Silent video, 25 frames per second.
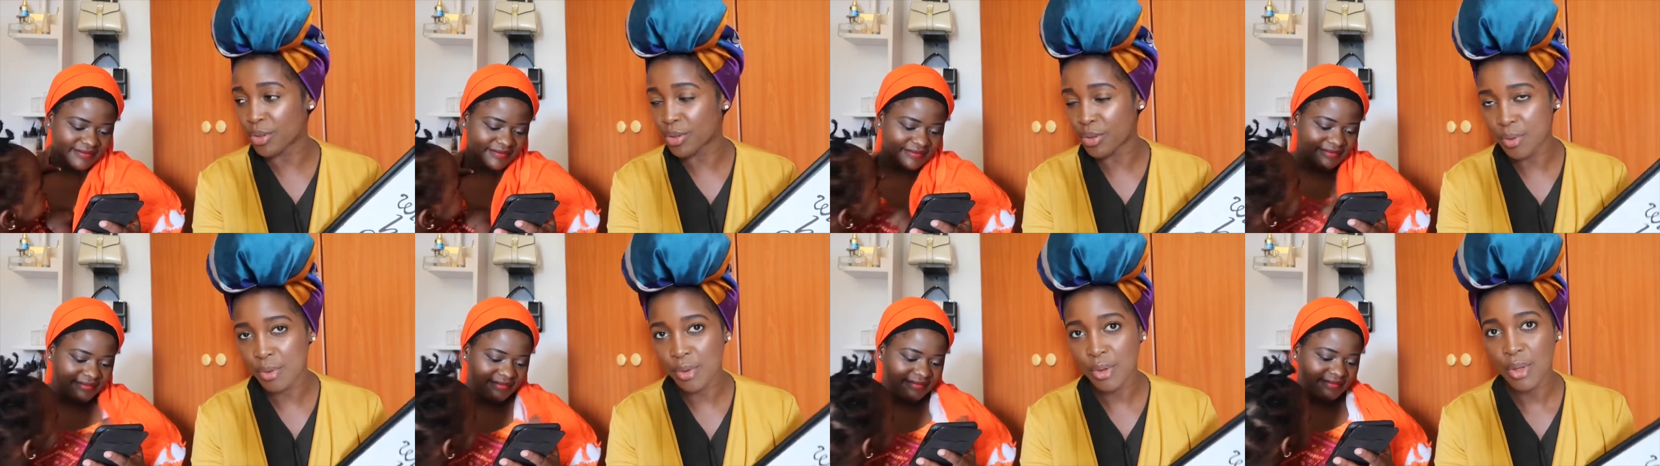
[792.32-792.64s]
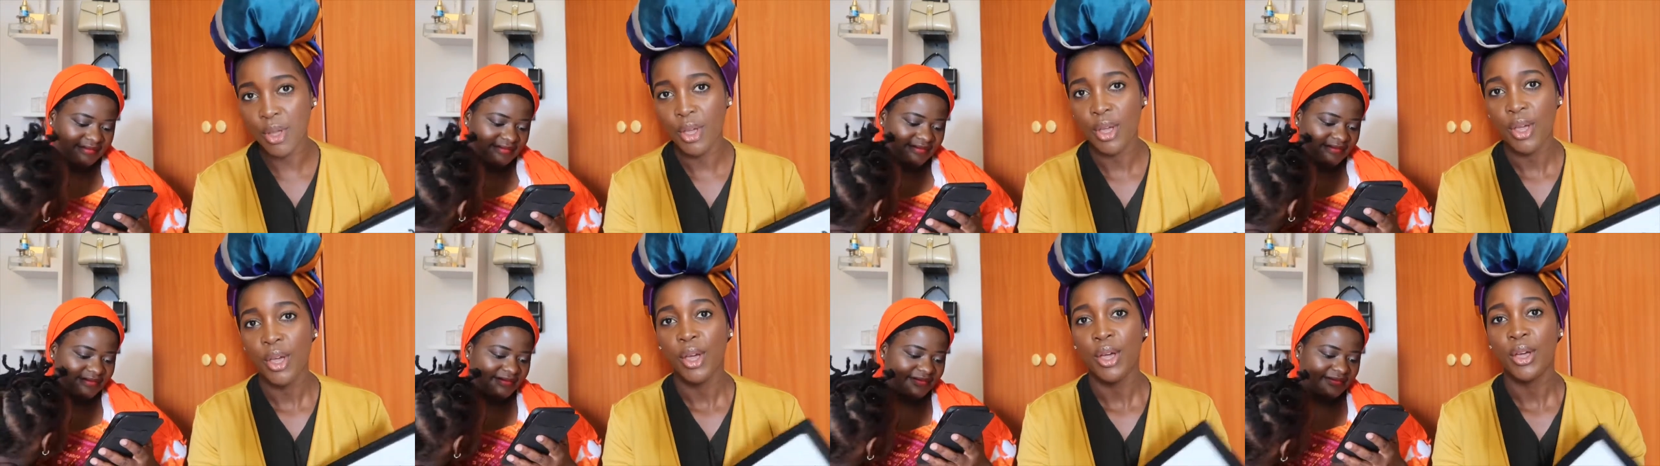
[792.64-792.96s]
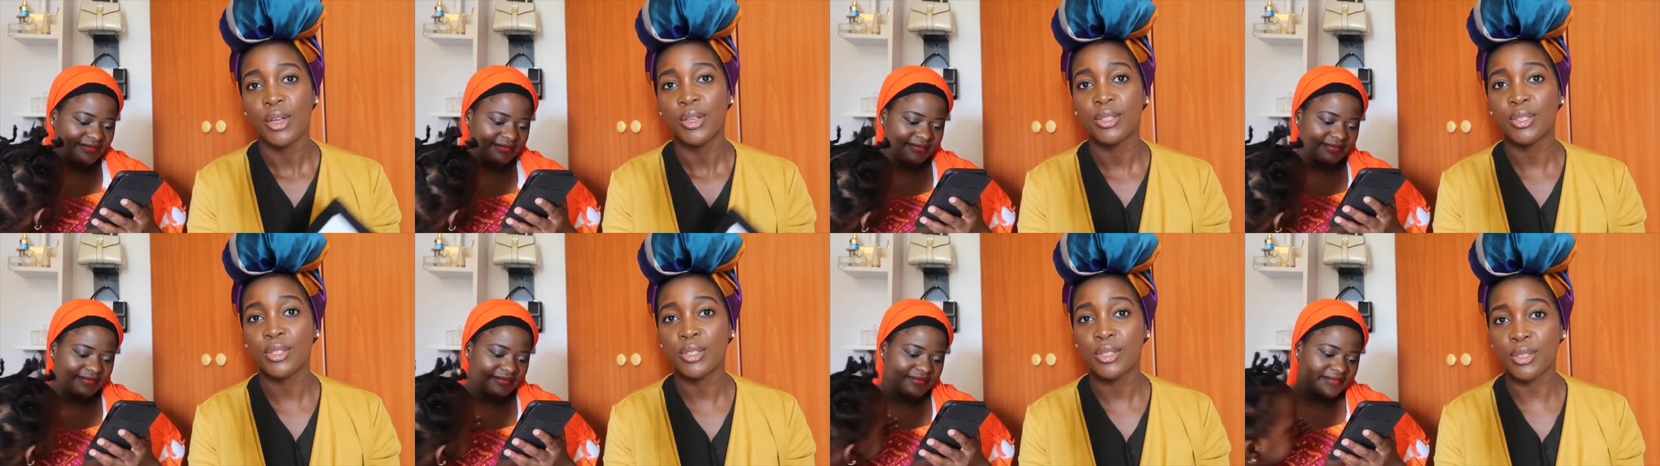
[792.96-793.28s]
Speaker 1: you.
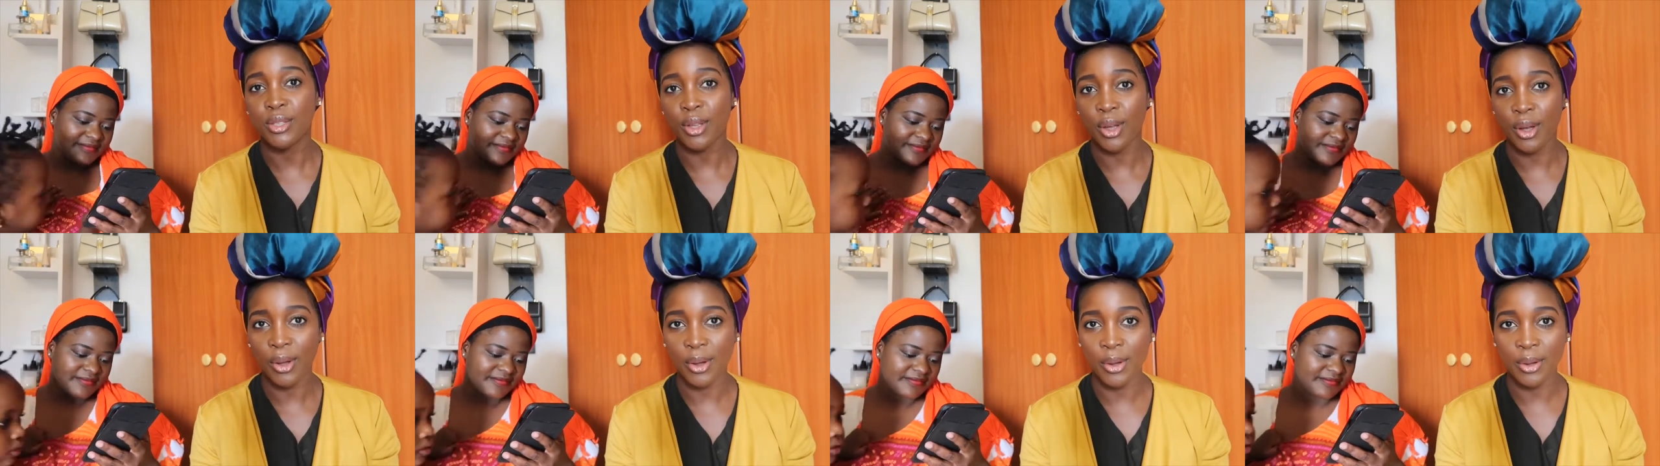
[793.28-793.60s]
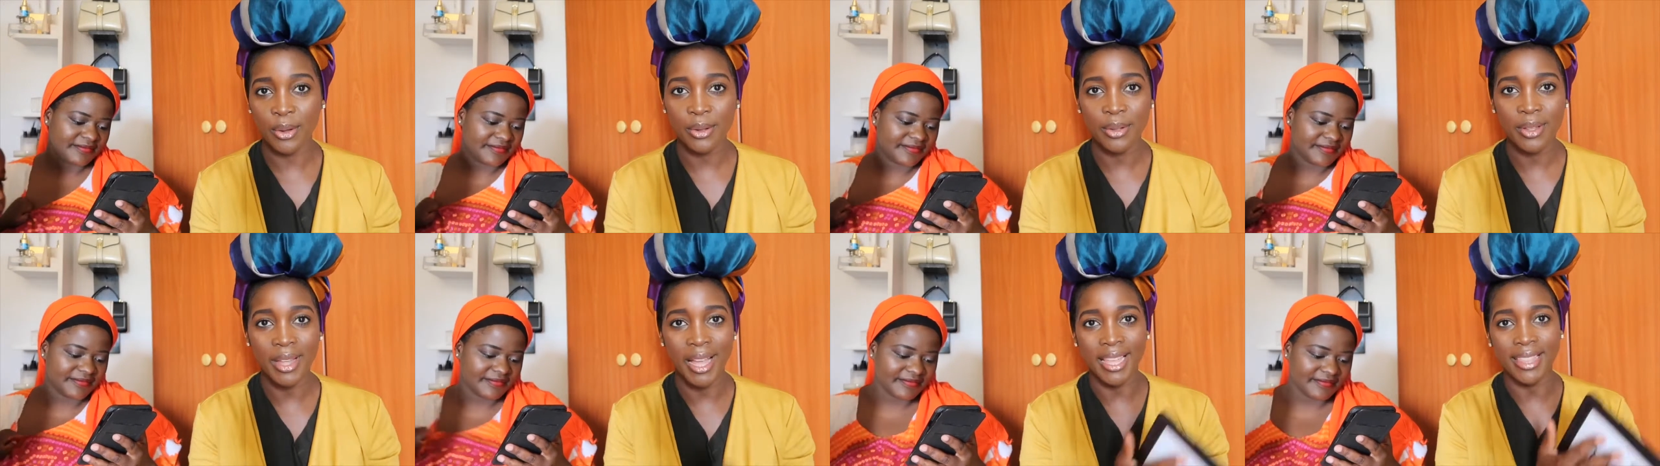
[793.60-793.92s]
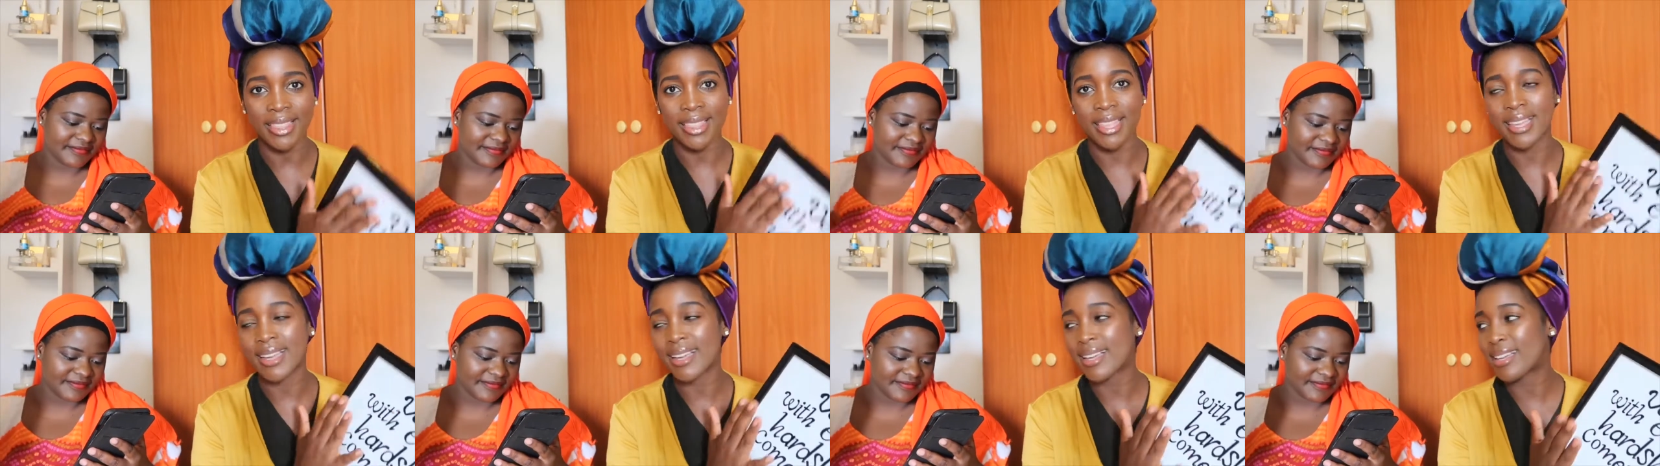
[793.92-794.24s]
So I
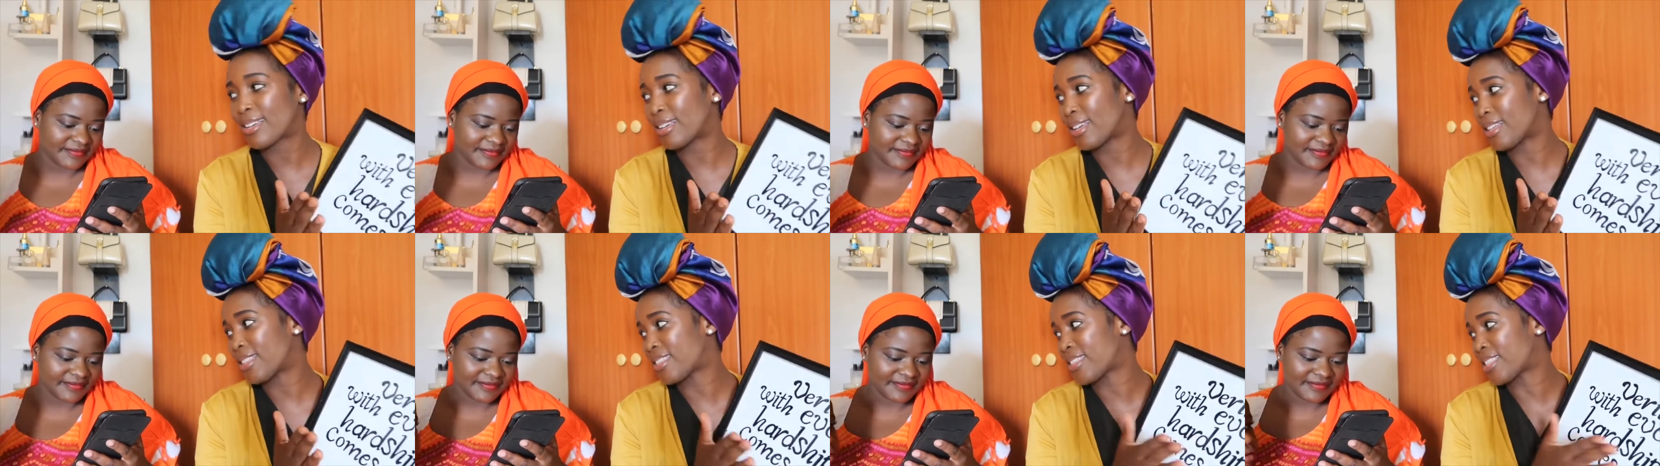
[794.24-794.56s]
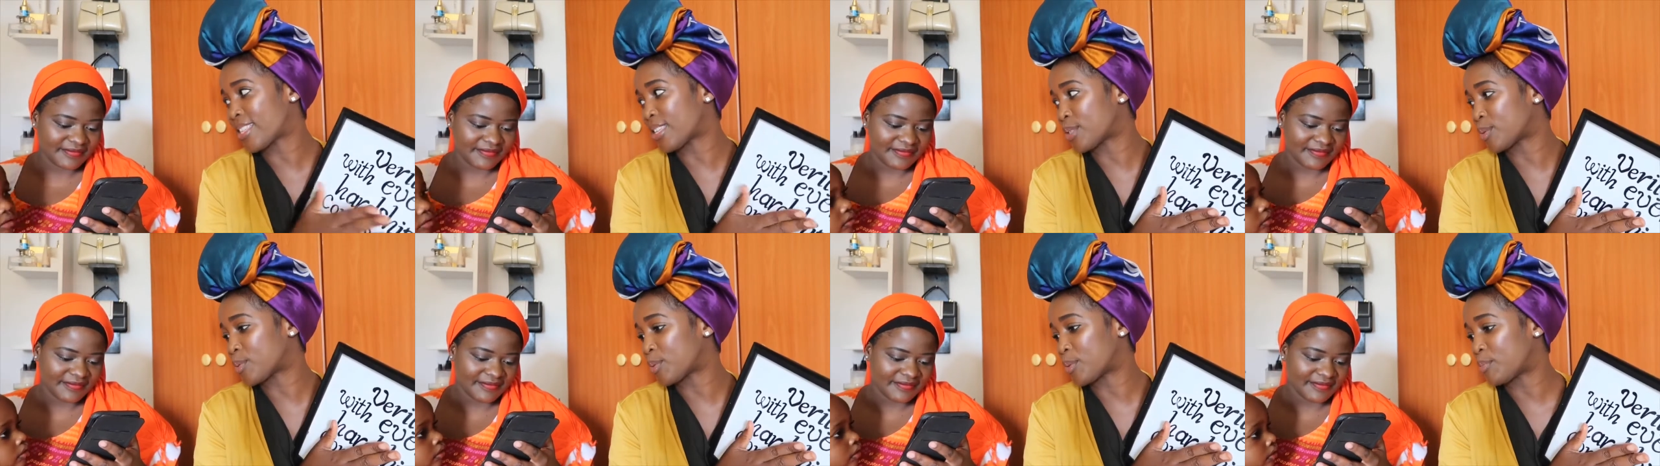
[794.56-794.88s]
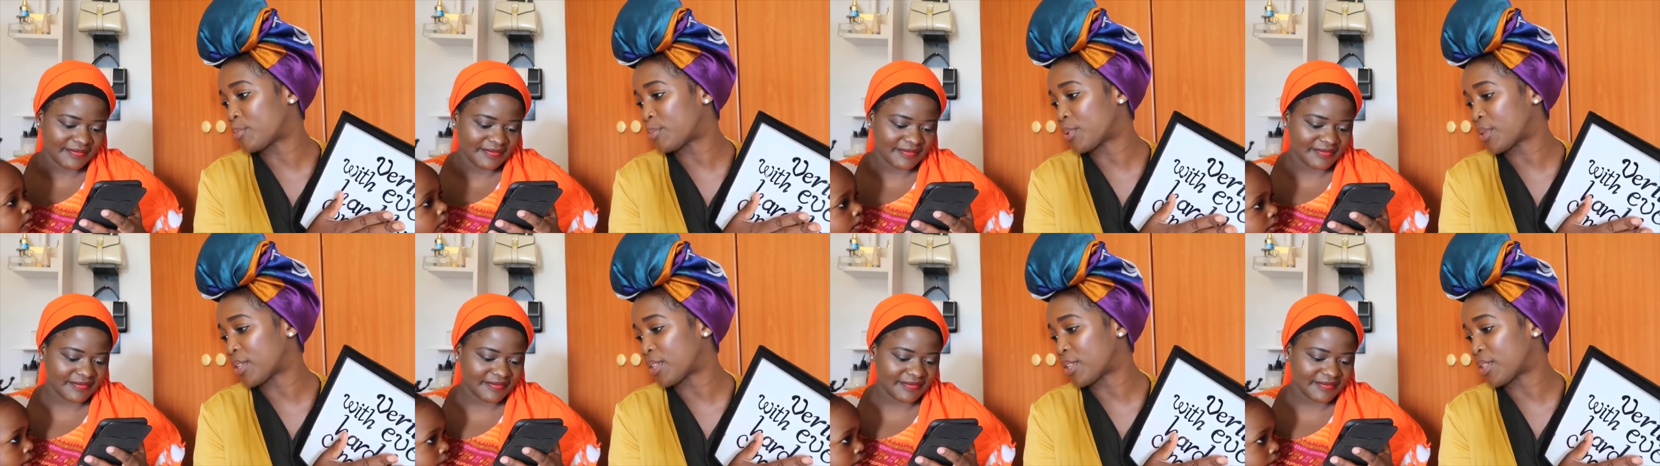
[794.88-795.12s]
think this would